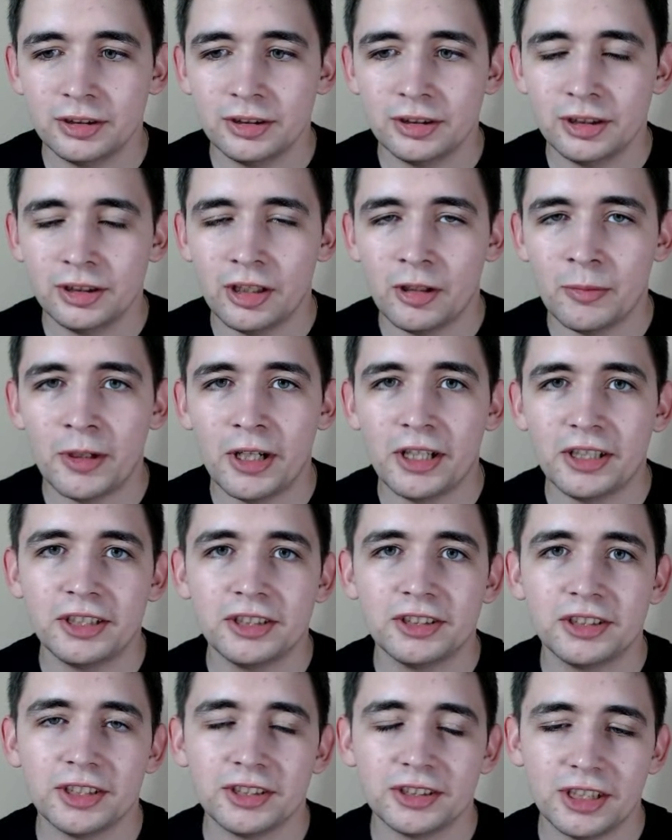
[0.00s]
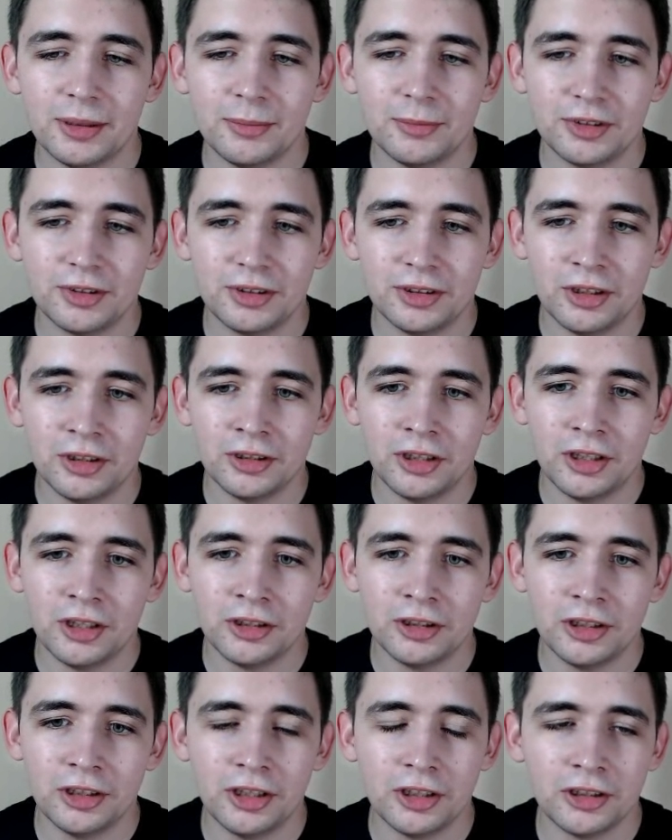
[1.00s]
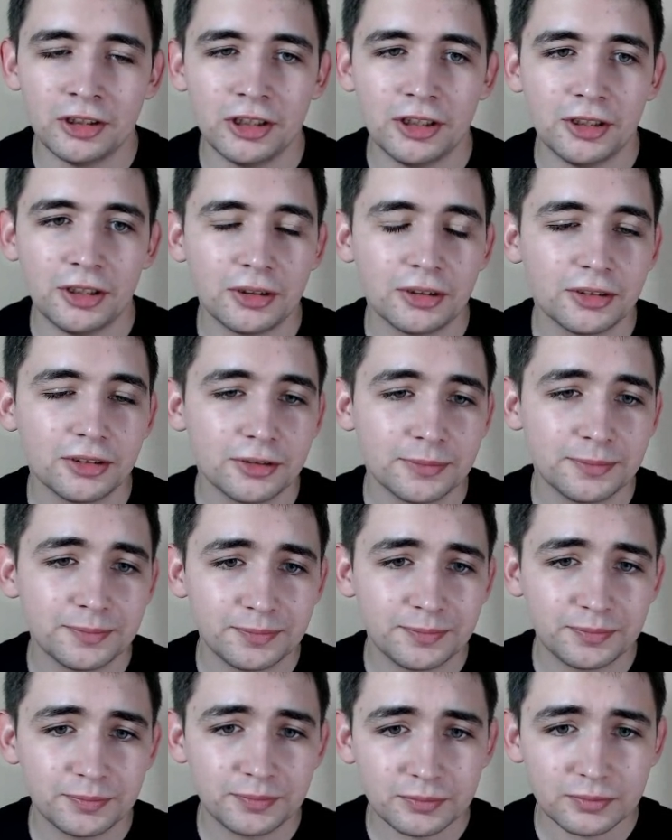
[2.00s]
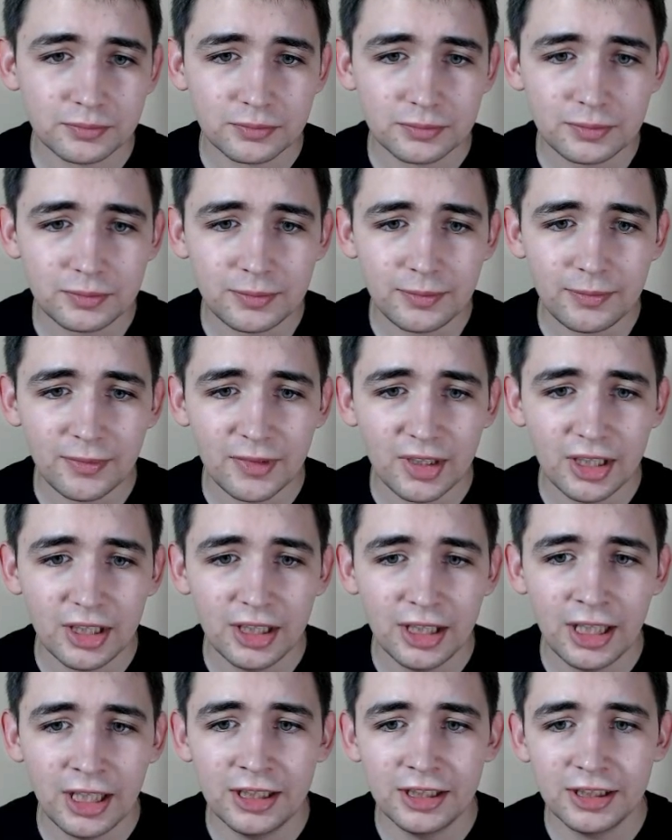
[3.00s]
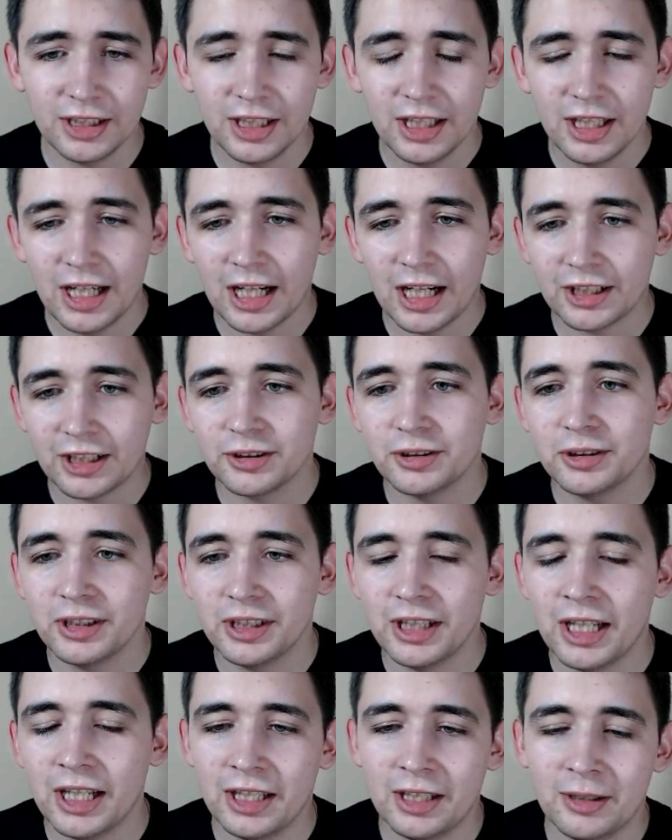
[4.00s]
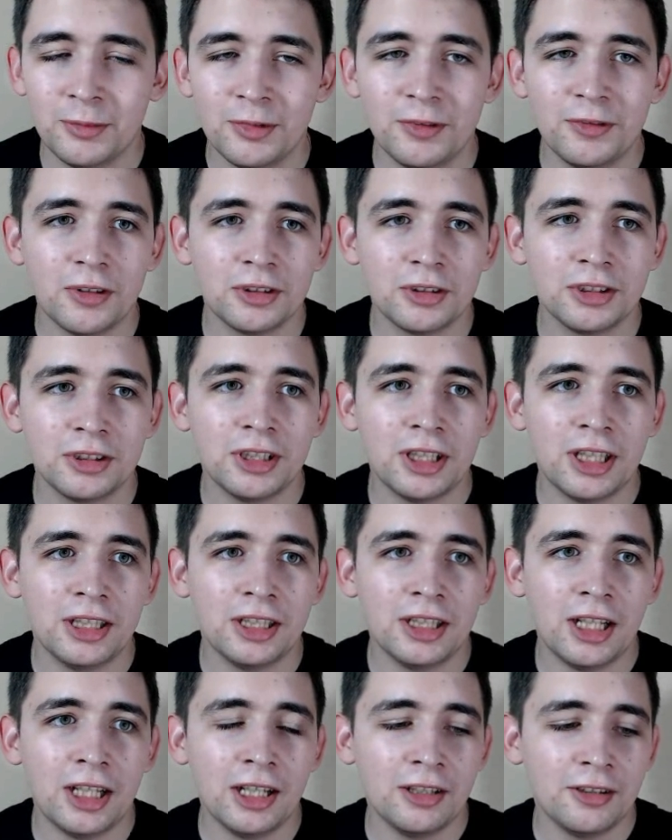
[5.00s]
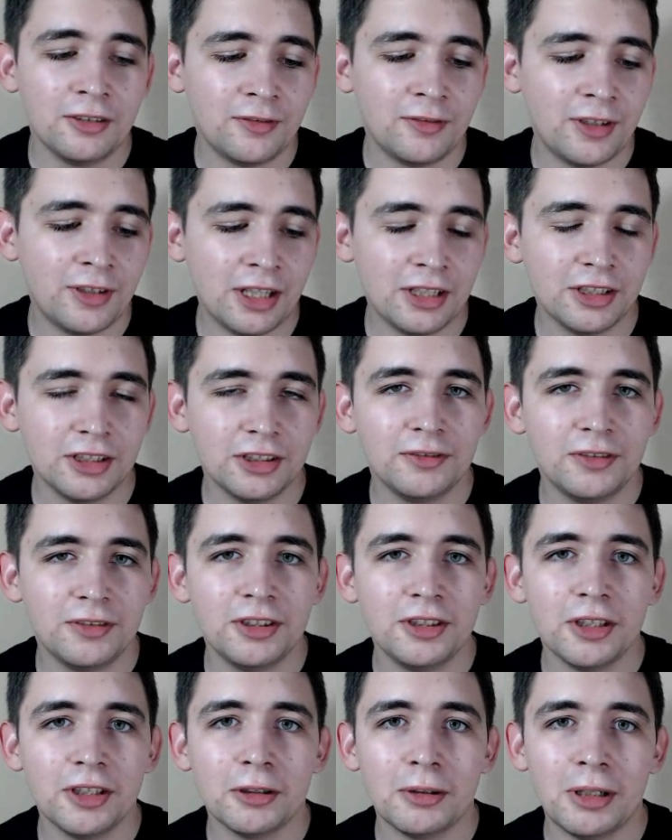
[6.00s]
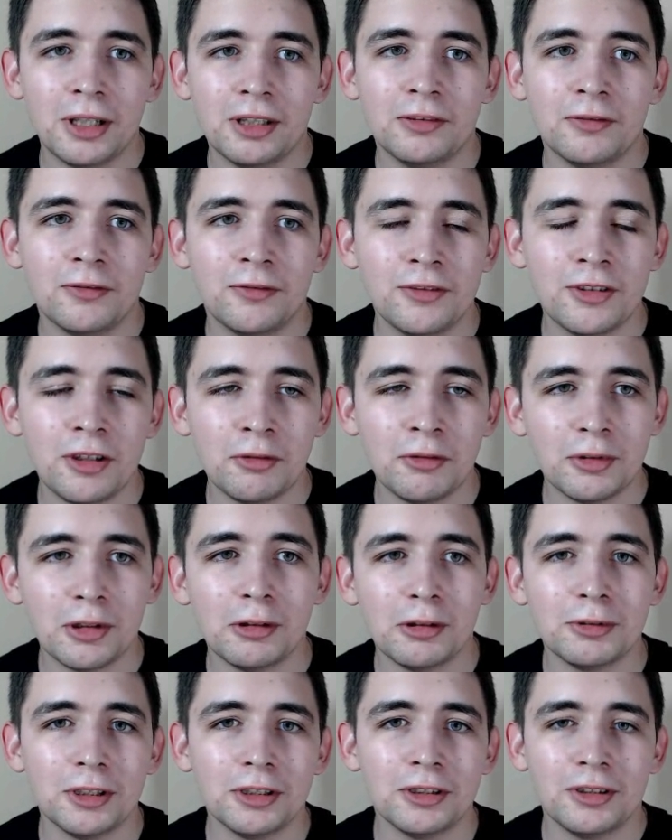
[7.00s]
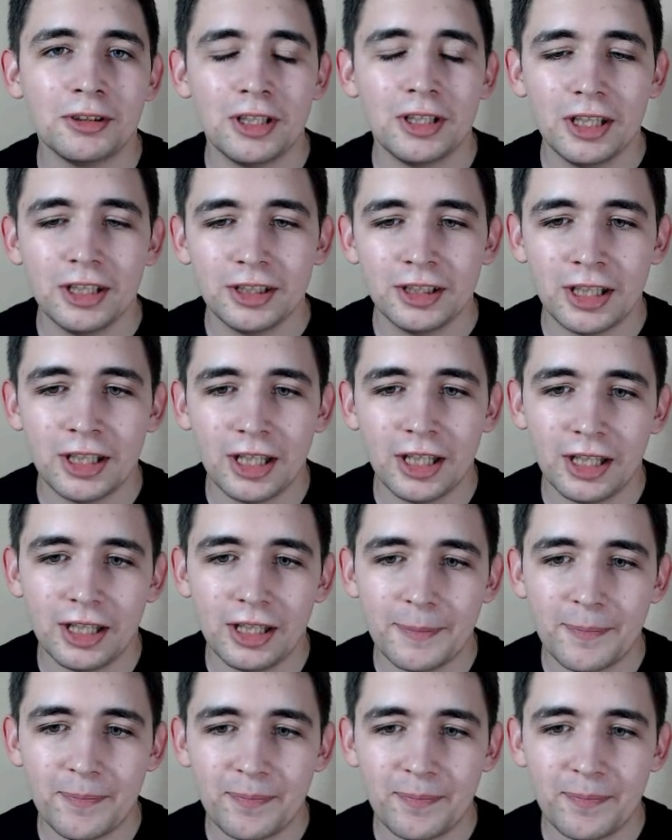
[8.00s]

operating systems, only on Linux. And actually, before I run this video, I've downloaded the